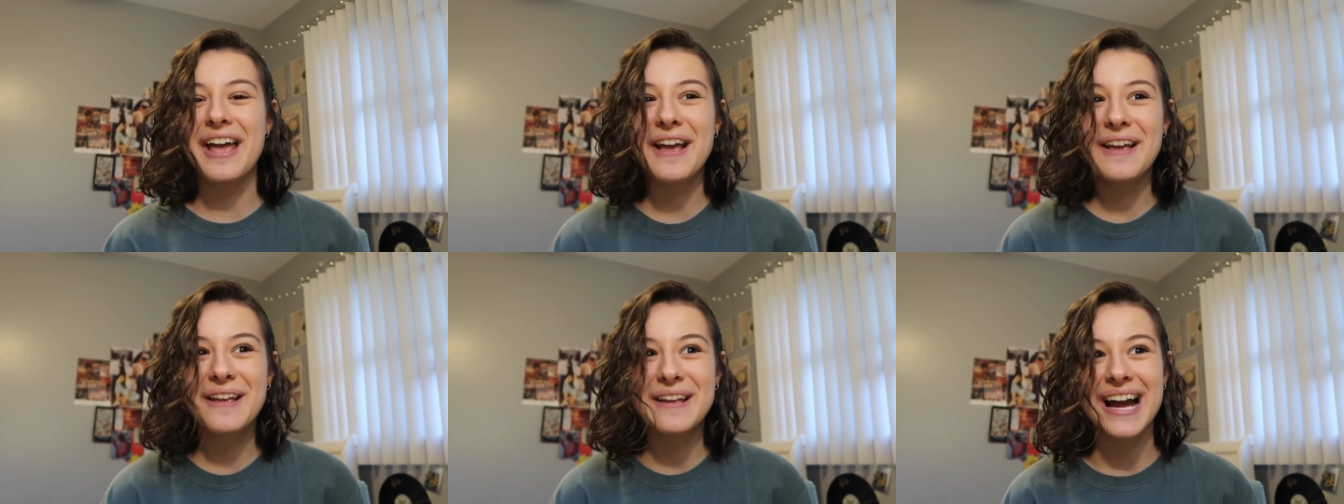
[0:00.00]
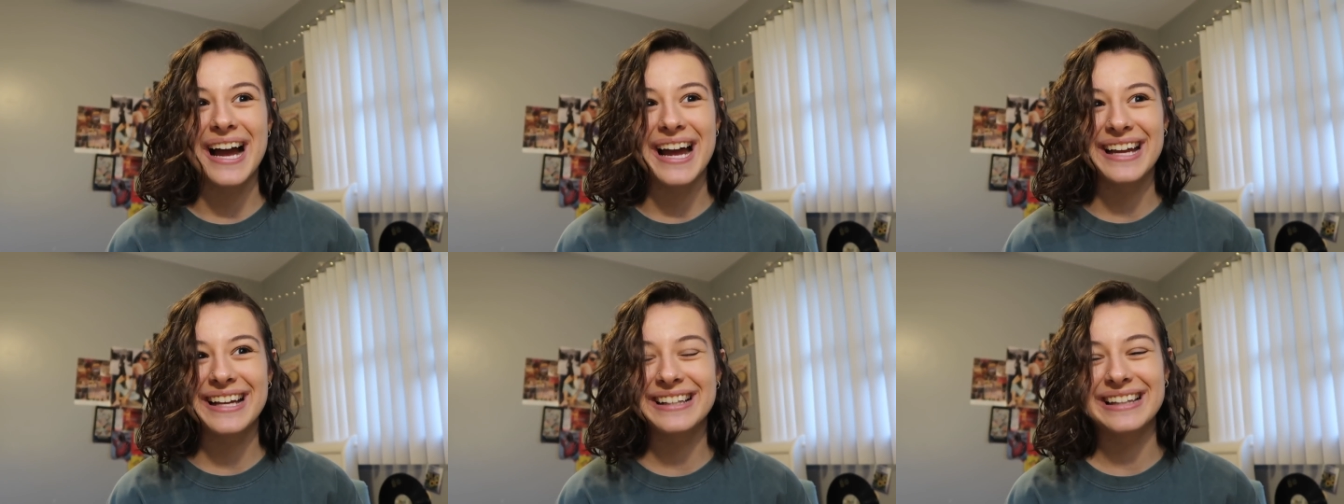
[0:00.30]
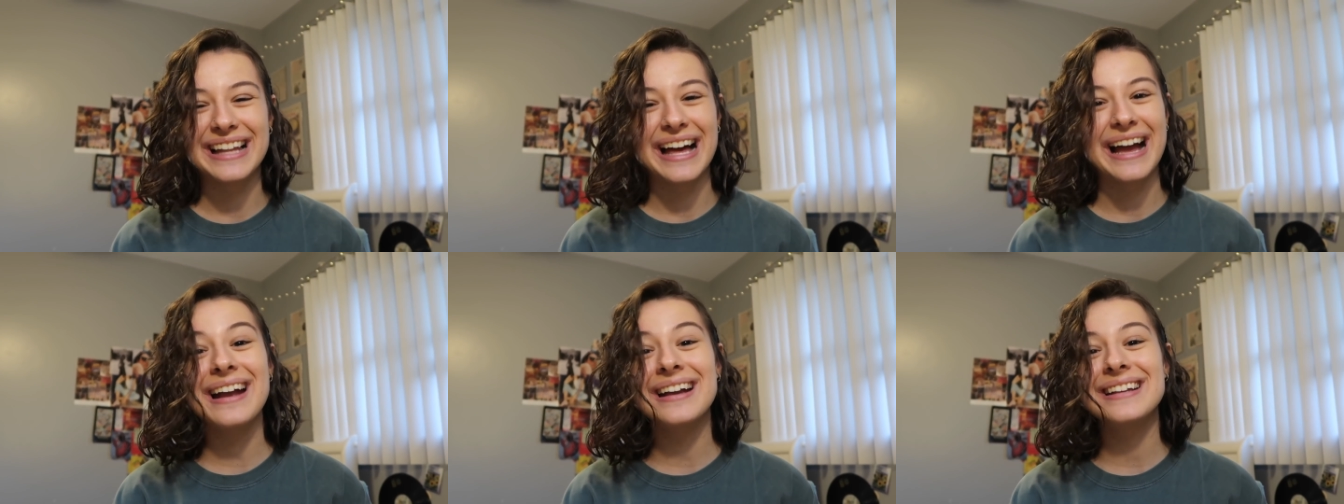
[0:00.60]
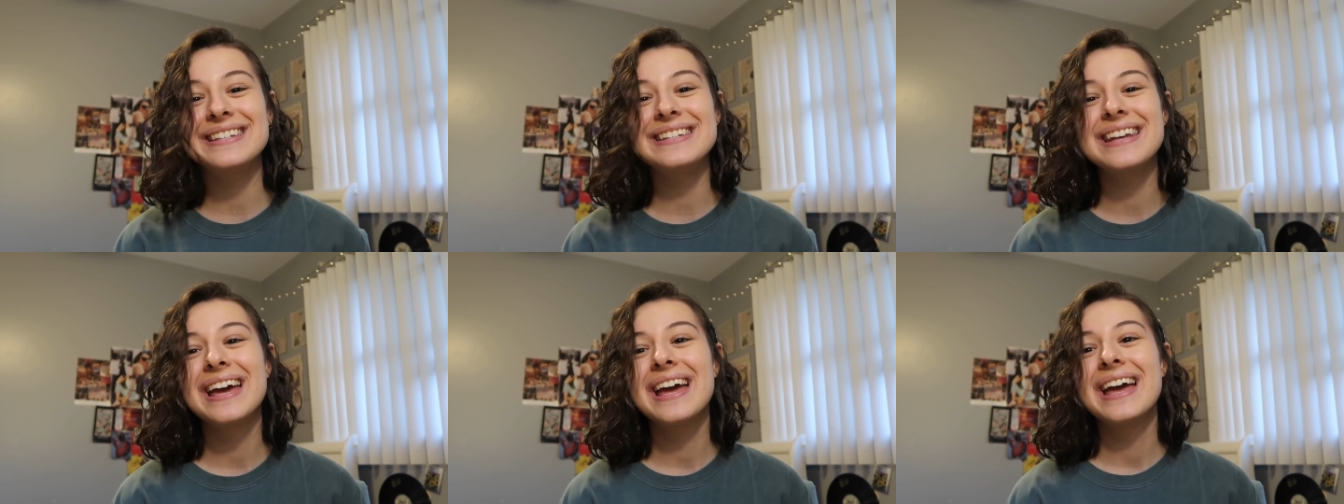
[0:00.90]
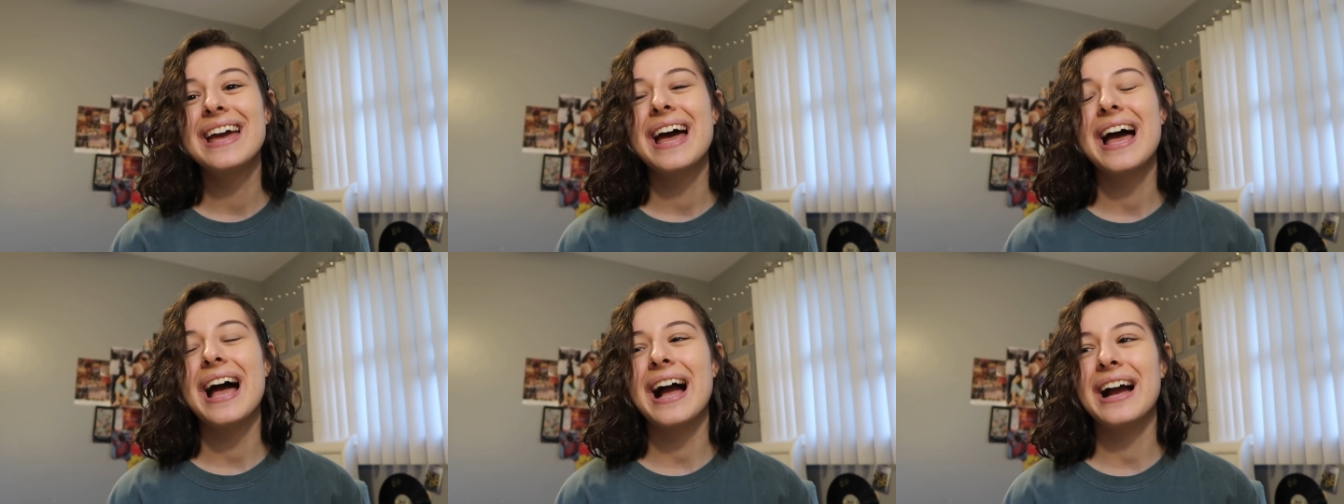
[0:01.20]
I, I collect
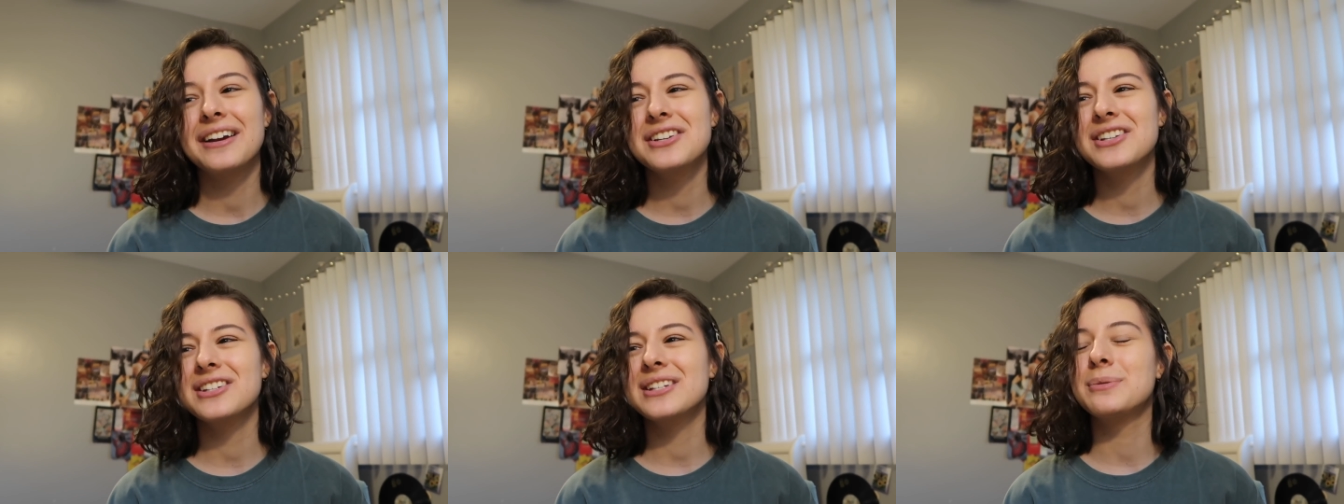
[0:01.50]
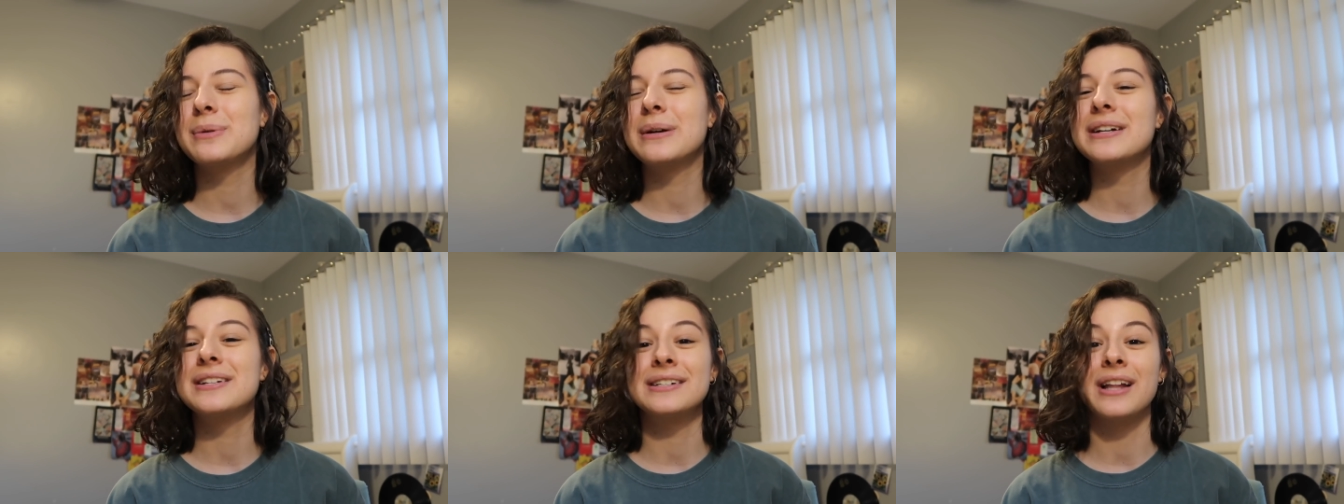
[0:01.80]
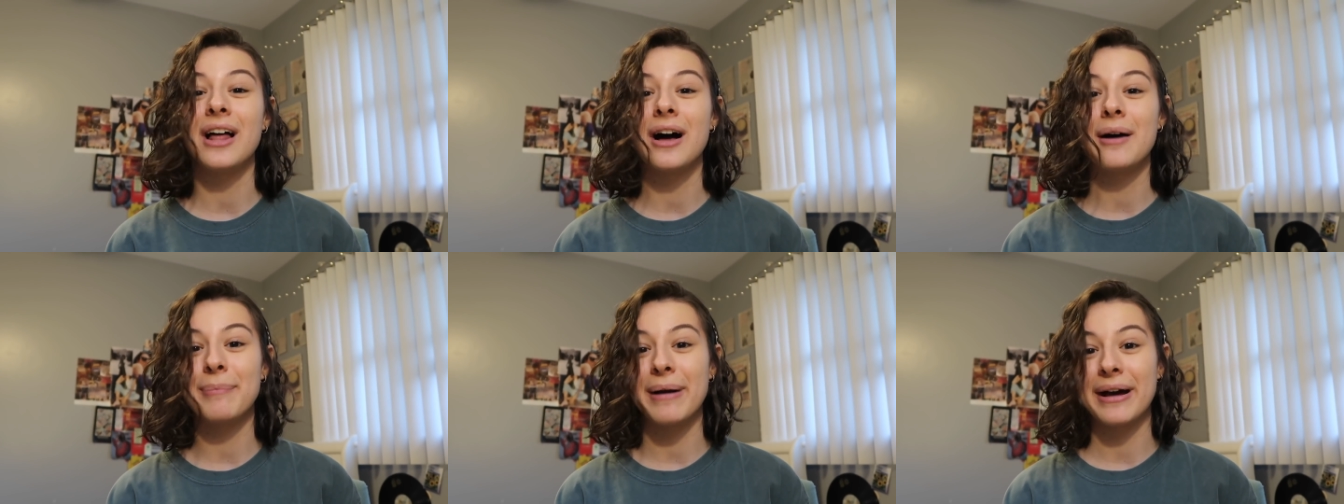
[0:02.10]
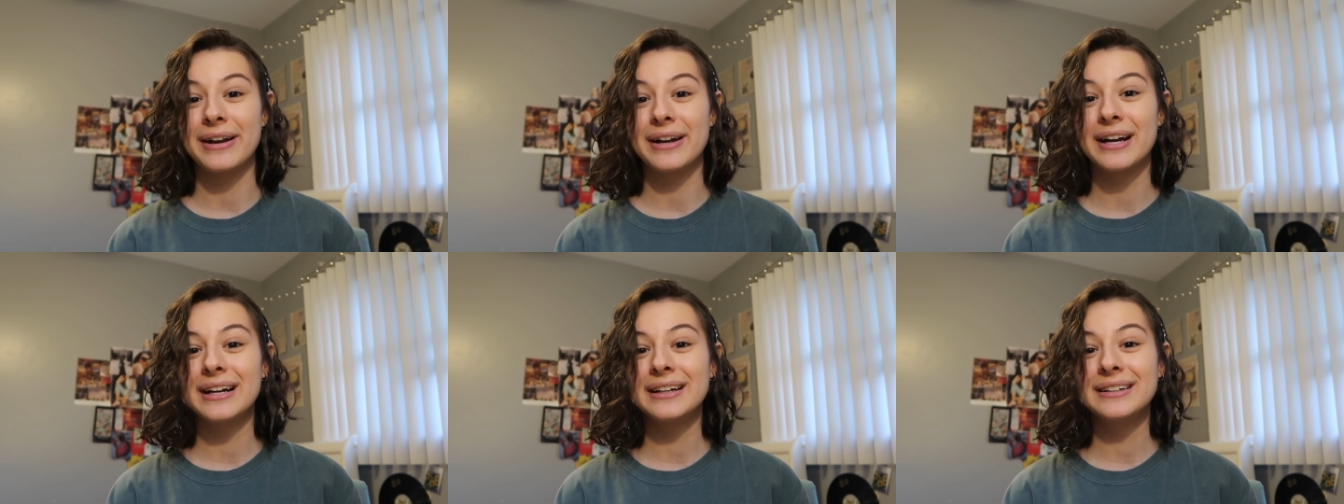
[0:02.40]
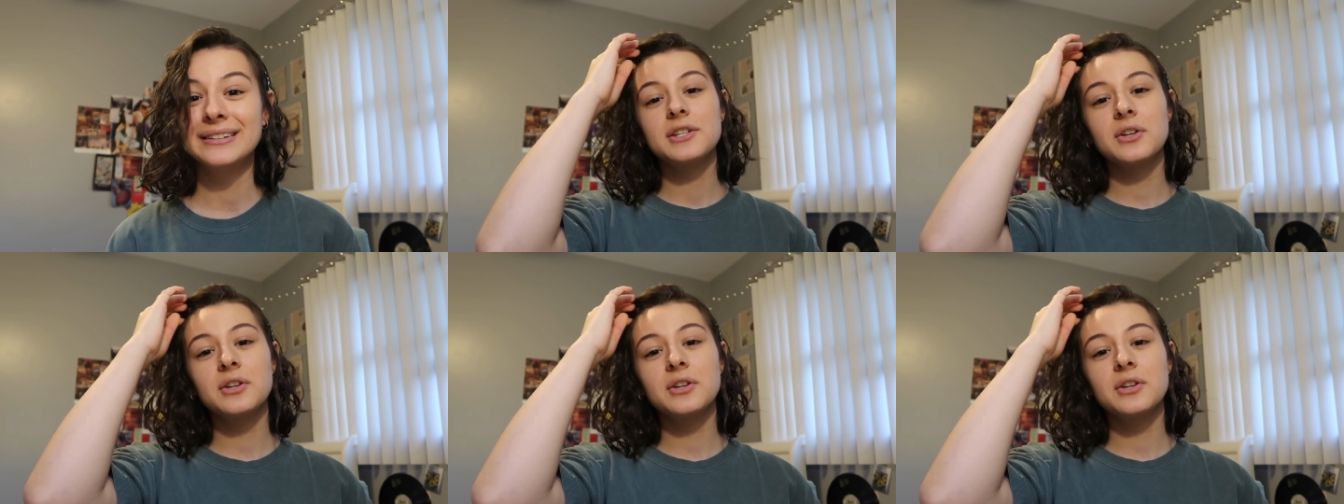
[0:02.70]
actually worked a lot better.